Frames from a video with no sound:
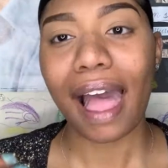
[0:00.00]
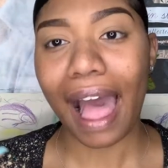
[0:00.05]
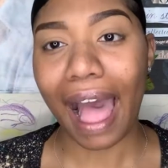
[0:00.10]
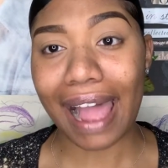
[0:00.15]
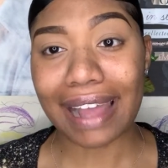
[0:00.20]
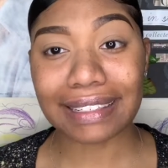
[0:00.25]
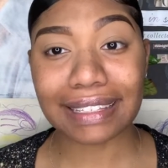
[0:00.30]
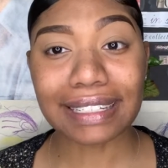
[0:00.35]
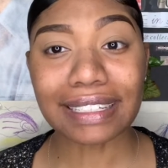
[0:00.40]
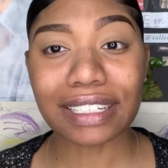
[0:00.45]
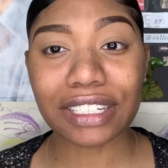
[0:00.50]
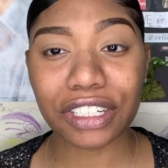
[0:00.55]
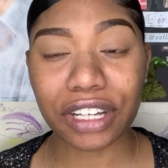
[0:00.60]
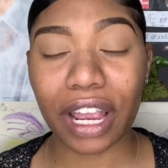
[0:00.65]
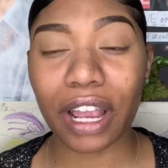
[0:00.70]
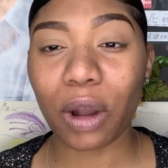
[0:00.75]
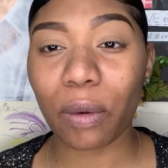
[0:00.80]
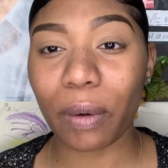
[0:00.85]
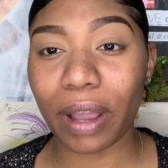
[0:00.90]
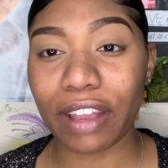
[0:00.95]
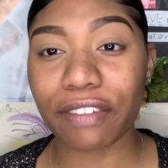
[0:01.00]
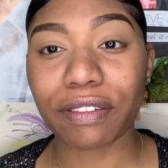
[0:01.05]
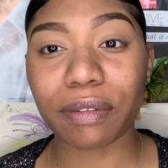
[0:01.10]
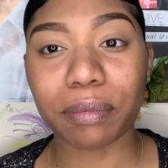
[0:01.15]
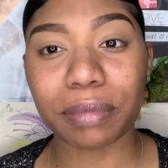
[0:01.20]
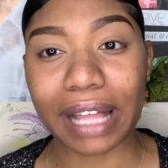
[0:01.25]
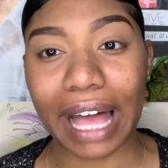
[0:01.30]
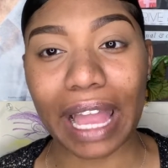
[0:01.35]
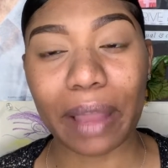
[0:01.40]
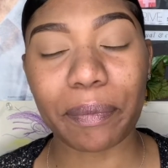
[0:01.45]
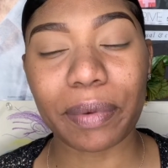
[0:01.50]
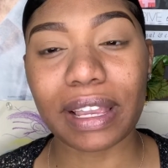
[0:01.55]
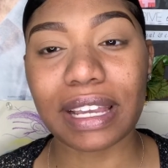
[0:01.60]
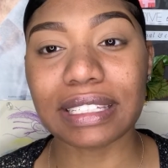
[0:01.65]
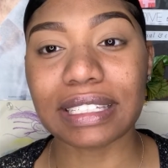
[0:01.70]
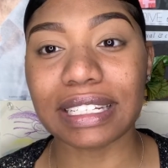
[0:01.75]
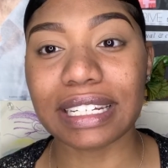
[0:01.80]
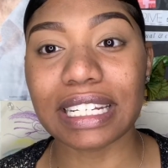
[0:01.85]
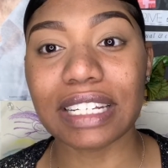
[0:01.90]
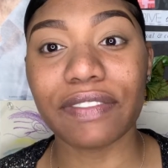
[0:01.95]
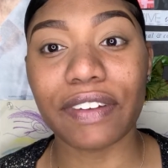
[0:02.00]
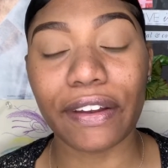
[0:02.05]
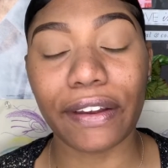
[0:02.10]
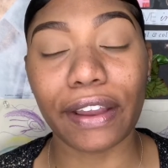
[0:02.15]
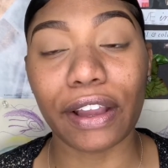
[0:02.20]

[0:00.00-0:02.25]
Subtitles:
I tend to shy away from black because it is very